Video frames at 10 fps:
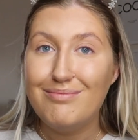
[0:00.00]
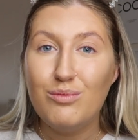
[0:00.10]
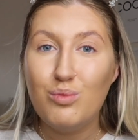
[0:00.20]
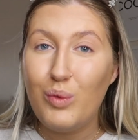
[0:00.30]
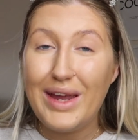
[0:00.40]

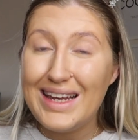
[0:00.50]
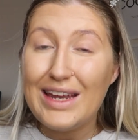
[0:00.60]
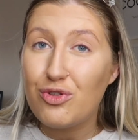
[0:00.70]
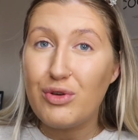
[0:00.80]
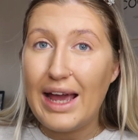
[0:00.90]
we
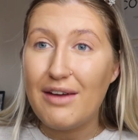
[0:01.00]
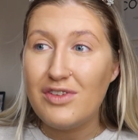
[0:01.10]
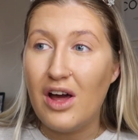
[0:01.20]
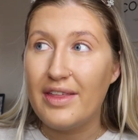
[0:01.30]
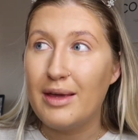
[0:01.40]
literally have
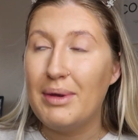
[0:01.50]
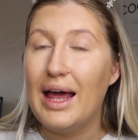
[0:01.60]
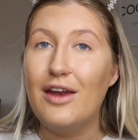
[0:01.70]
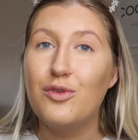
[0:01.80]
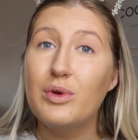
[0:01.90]
nothing
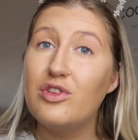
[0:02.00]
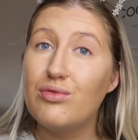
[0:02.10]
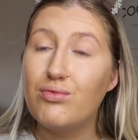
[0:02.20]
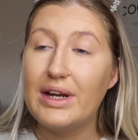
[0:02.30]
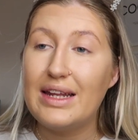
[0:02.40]
planned, which
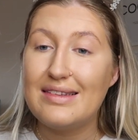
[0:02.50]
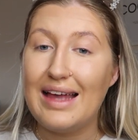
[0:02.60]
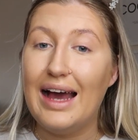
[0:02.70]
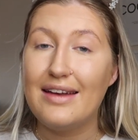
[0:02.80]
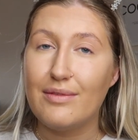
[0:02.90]
is really
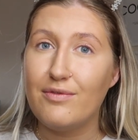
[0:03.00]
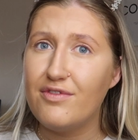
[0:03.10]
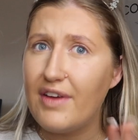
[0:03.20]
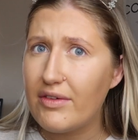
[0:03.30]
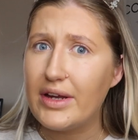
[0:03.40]
sad and
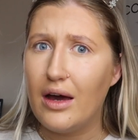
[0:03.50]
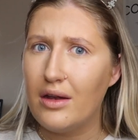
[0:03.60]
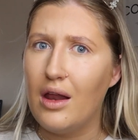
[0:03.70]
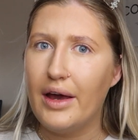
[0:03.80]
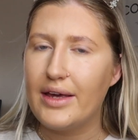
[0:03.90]
very
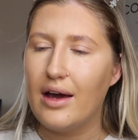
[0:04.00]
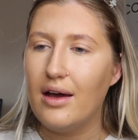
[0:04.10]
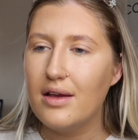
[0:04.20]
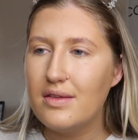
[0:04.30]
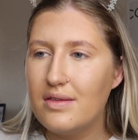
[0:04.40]
unlike
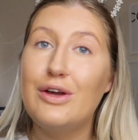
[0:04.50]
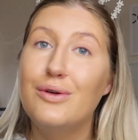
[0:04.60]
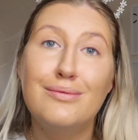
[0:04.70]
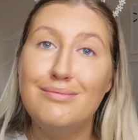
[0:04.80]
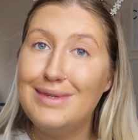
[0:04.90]
us.
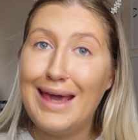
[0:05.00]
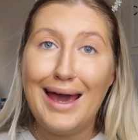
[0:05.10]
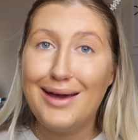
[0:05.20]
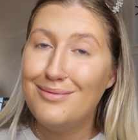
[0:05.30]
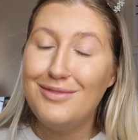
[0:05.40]
So
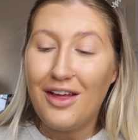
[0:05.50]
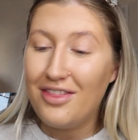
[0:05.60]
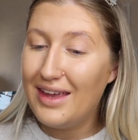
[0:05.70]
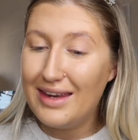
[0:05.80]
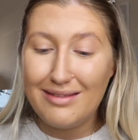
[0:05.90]
yeah,
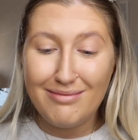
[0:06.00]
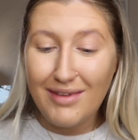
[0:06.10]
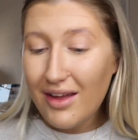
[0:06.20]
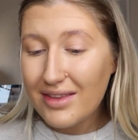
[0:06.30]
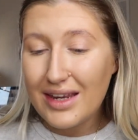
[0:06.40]

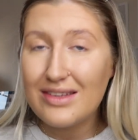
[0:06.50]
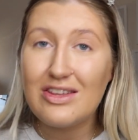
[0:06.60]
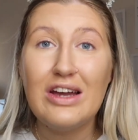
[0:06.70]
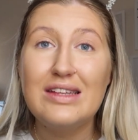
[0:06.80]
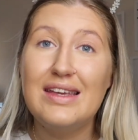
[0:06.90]
nothing
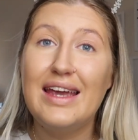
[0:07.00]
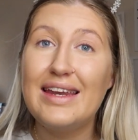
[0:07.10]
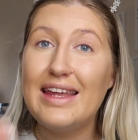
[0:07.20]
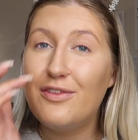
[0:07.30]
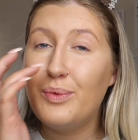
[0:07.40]

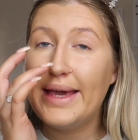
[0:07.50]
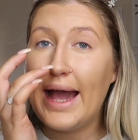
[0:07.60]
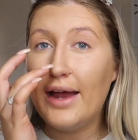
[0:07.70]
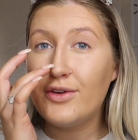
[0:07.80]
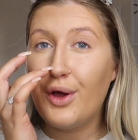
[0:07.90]
exciting. If we
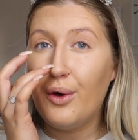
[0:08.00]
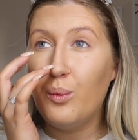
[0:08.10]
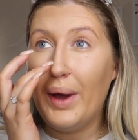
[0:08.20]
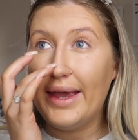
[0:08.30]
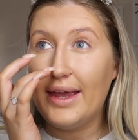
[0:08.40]
can go
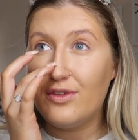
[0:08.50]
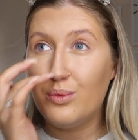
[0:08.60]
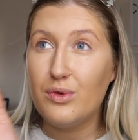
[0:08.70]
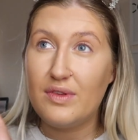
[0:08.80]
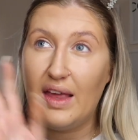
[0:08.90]
away
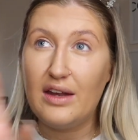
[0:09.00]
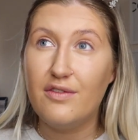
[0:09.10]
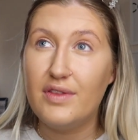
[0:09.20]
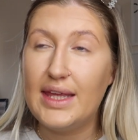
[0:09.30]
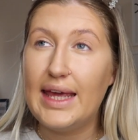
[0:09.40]
towards the end
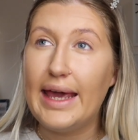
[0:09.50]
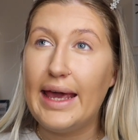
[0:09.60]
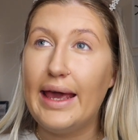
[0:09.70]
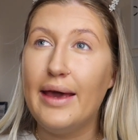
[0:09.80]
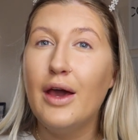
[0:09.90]
of the
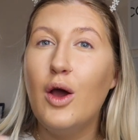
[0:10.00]
year,